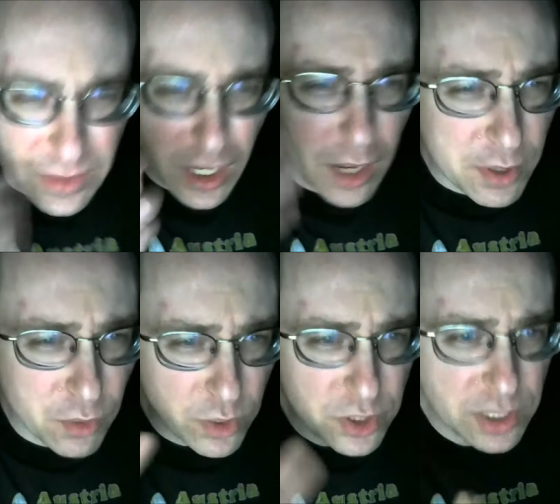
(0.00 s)
I mean,
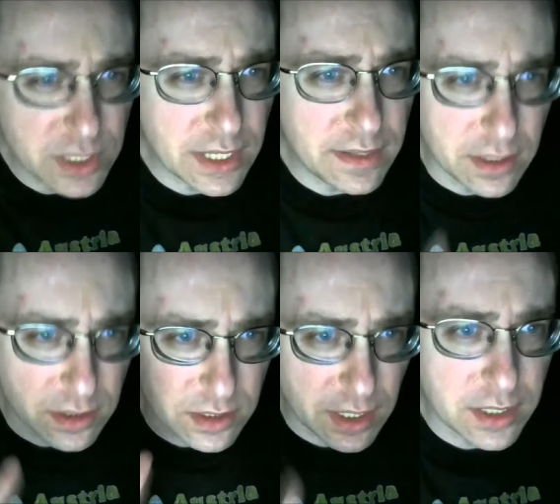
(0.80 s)
when she said that
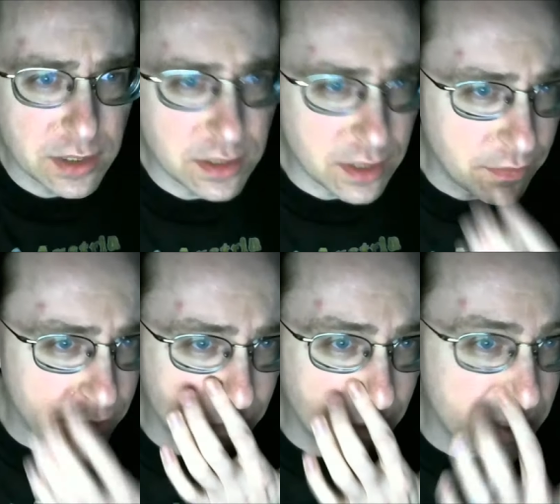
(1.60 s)
science itself is
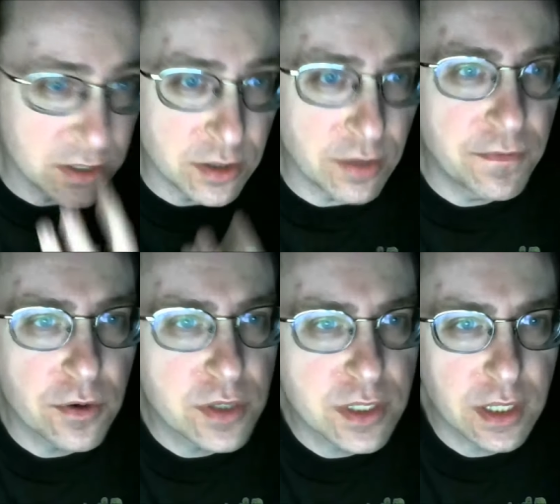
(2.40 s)
racist, the
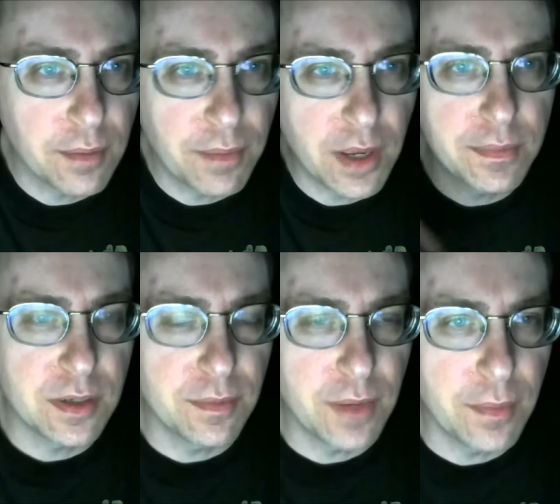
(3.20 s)
first thing that popped
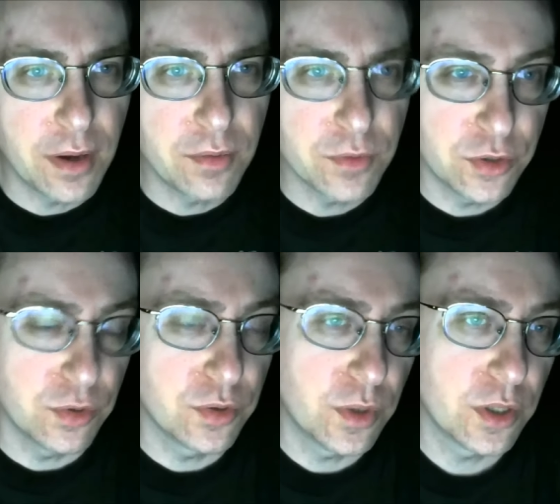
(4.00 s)
into my mind was
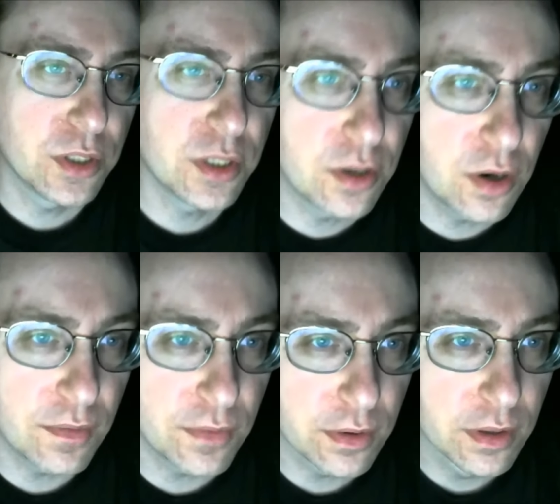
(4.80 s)
George Washington
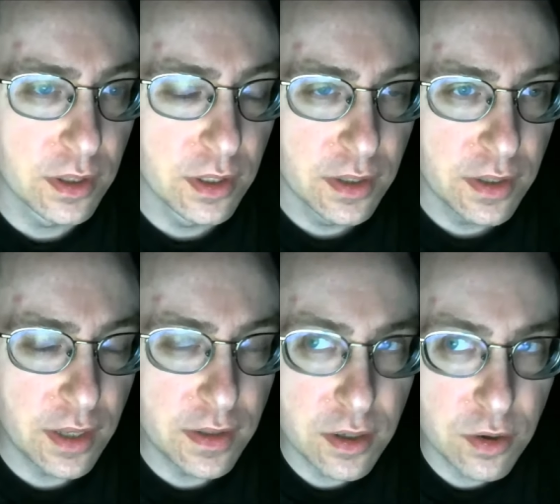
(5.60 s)
Carver and
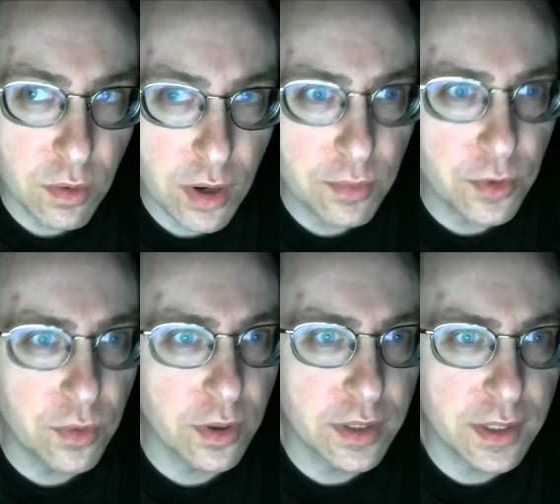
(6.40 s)
the incredible
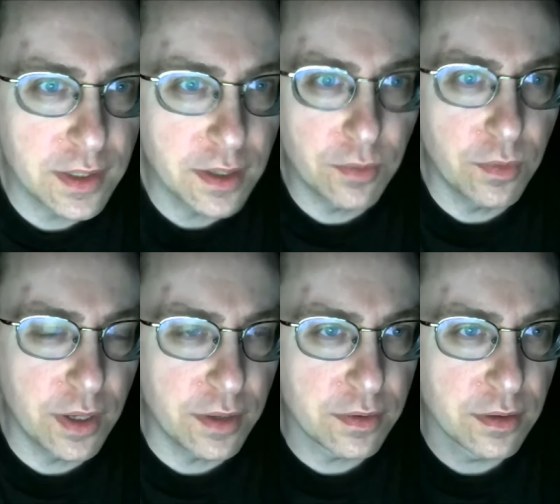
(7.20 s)
work he did
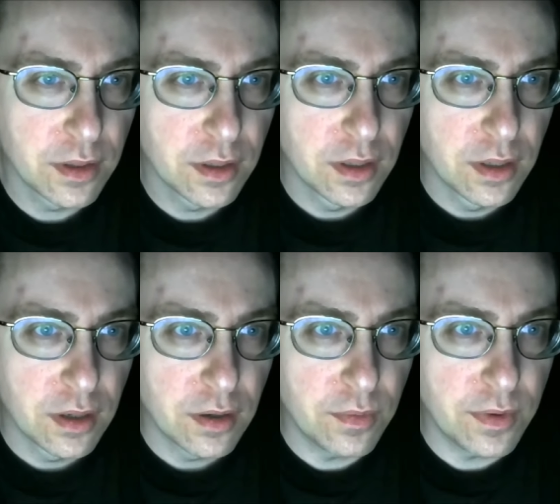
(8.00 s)
with
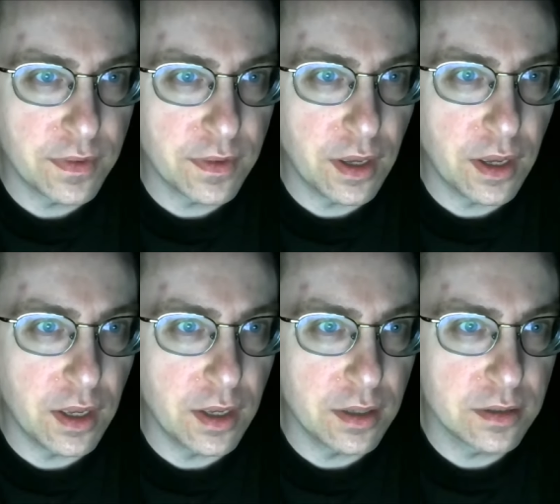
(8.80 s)
with
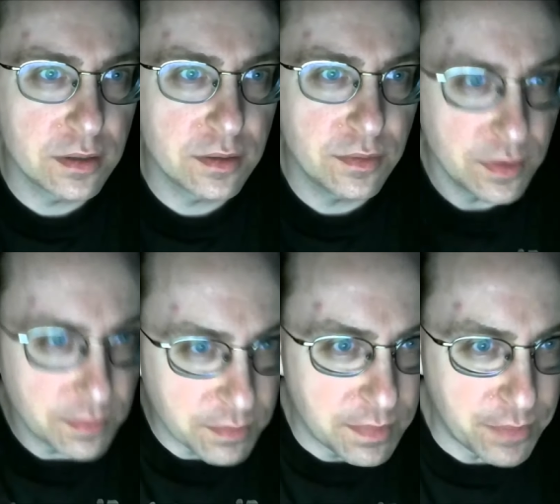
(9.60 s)
uh, with
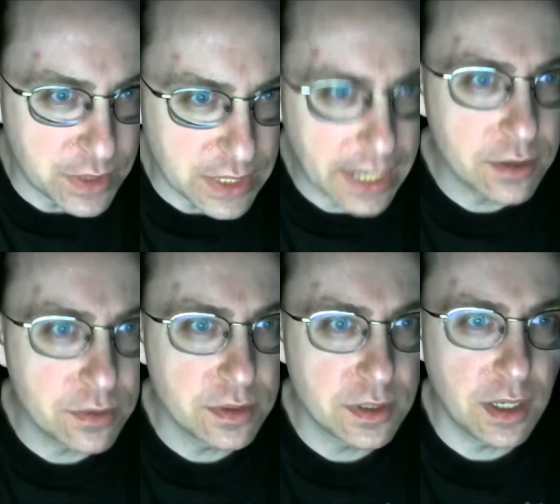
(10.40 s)
botanical
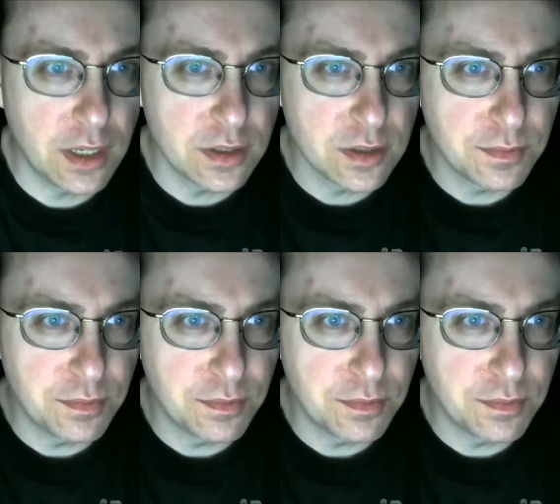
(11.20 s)
science,